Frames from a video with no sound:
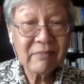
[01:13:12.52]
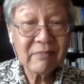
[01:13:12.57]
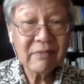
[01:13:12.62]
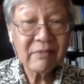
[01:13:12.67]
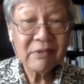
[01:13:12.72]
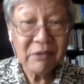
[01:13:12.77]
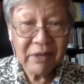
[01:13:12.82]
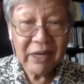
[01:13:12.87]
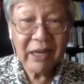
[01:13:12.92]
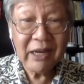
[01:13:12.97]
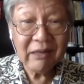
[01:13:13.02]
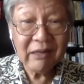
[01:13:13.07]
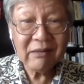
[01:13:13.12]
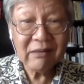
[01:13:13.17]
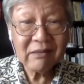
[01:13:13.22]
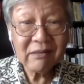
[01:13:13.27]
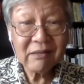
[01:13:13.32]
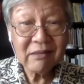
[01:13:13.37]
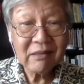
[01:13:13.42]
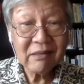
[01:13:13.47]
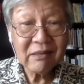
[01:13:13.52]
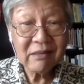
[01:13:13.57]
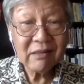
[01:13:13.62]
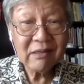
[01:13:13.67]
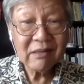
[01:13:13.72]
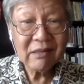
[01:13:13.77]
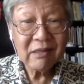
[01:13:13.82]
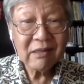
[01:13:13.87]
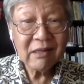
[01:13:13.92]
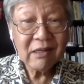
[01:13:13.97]
You get it?
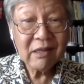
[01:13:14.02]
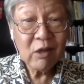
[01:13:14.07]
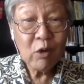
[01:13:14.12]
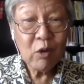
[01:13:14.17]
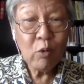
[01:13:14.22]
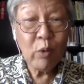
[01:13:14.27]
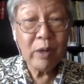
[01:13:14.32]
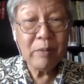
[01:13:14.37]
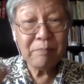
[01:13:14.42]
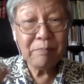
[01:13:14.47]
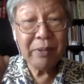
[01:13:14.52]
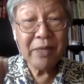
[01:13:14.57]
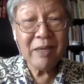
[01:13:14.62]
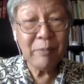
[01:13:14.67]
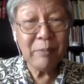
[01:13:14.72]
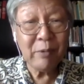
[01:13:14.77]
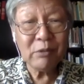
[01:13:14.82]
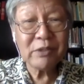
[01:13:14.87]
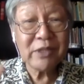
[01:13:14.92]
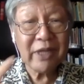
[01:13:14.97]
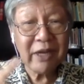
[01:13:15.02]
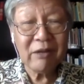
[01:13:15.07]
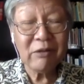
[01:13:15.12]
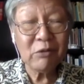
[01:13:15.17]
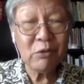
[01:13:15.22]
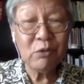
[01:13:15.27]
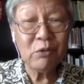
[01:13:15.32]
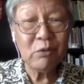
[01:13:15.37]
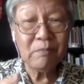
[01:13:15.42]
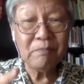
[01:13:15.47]
When people tell
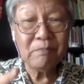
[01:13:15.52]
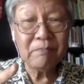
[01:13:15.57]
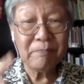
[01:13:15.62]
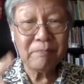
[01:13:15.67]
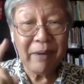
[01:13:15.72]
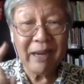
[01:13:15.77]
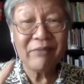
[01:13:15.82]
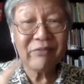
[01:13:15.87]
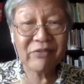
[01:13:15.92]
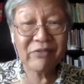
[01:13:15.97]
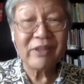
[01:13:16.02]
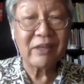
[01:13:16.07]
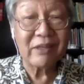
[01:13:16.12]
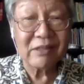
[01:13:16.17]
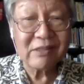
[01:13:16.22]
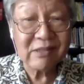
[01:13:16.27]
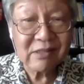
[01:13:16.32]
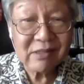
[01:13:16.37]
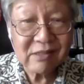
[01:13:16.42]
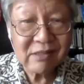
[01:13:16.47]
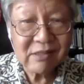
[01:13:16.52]
you bad things,